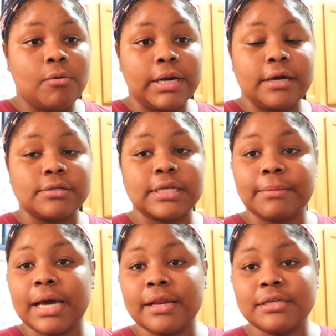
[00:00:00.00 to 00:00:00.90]
what else? I'm
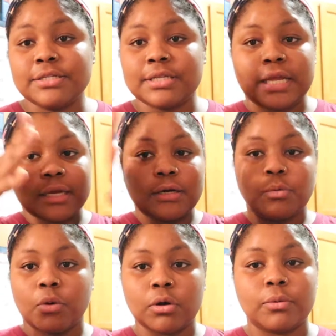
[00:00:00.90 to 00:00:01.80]
kind of just like a
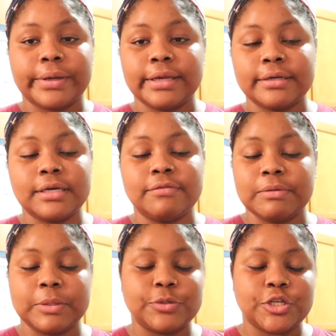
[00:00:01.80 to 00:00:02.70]
whirlwind of
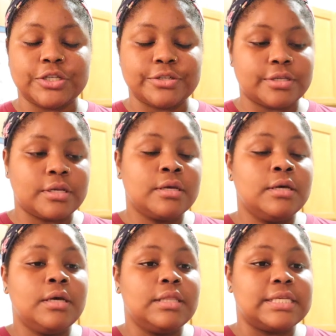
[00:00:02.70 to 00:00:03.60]
emotions
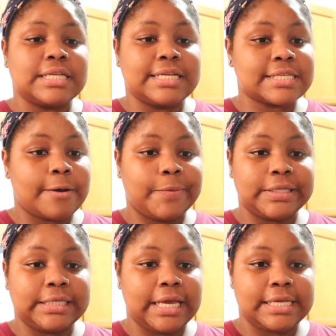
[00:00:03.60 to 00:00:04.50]
these last couple
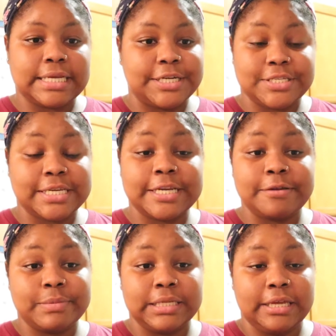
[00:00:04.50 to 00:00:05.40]
of days. I just
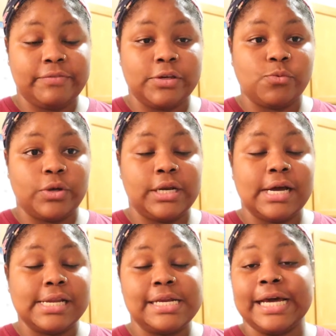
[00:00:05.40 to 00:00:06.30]
couldn't believe it. When
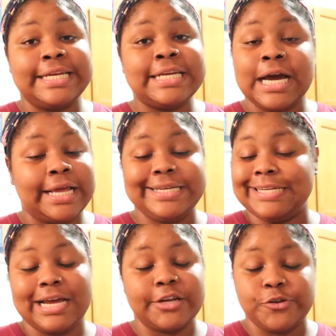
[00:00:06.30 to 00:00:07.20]
and I did not I
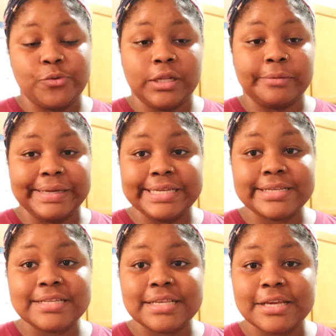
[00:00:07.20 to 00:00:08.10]
did not do well on my
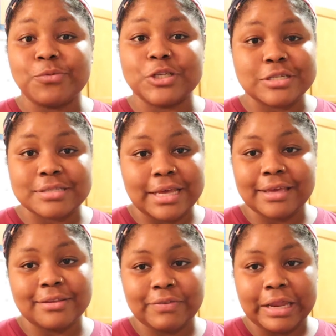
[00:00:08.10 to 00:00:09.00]
SSE, which is
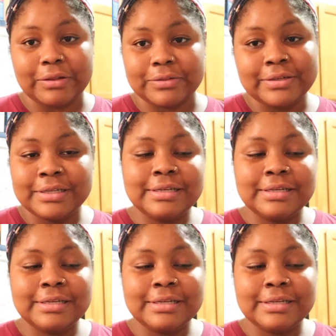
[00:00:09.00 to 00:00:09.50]
like the final